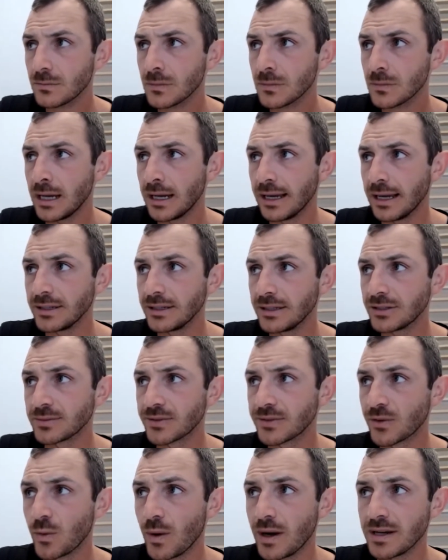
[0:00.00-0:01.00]
in
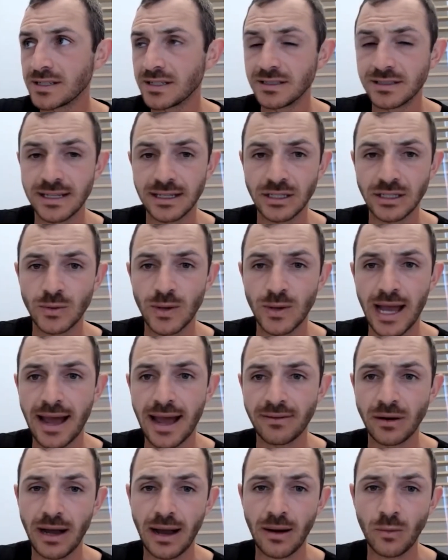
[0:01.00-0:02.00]
terms of questions that you
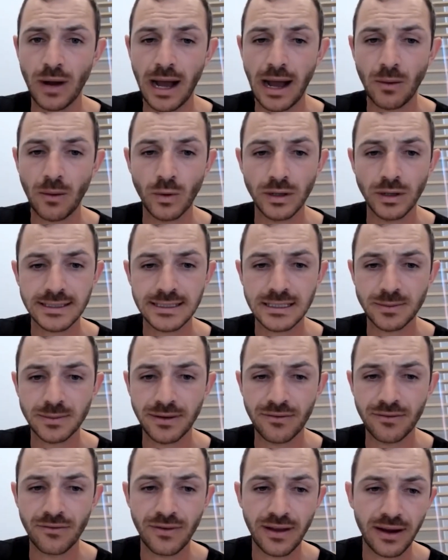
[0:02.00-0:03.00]
have. I want this to be
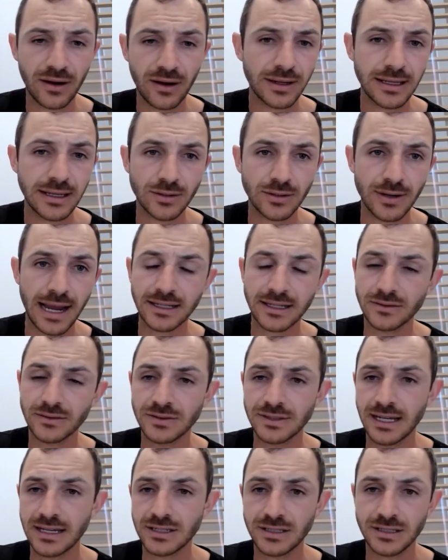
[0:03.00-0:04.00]
a very interactive
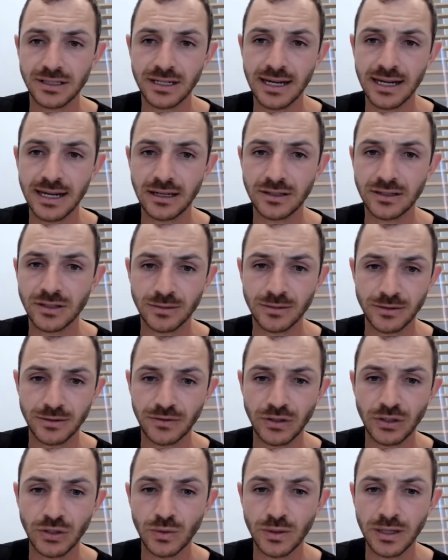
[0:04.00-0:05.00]
session today in terms
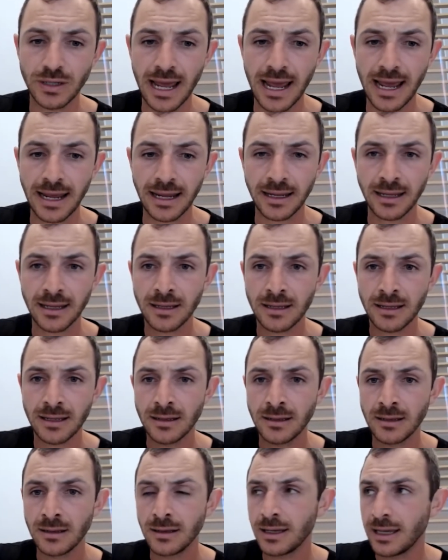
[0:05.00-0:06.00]
of Q&A
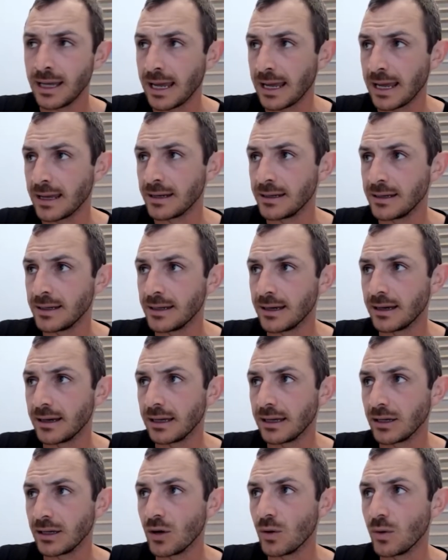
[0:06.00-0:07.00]

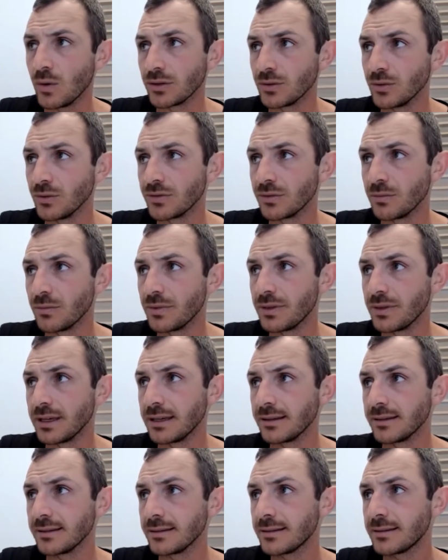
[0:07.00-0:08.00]
and going through some
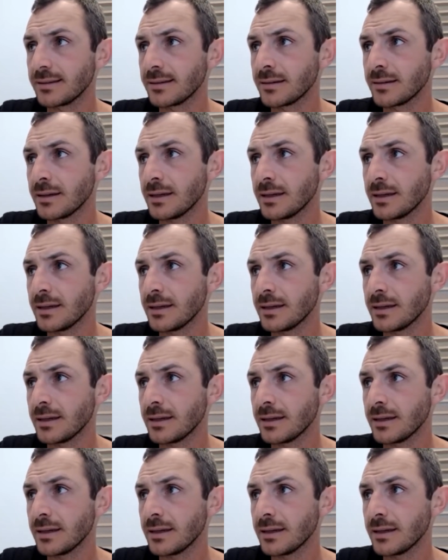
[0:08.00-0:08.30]
things.